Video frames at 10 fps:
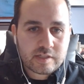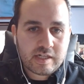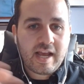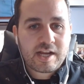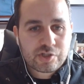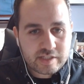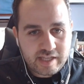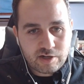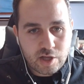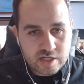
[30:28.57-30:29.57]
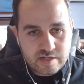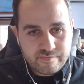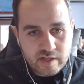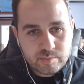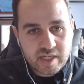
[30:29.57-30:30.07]
they're going to actually get a lot of
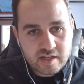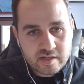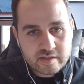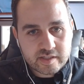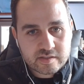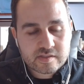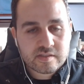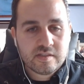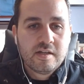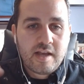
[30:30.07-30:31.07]
development out of this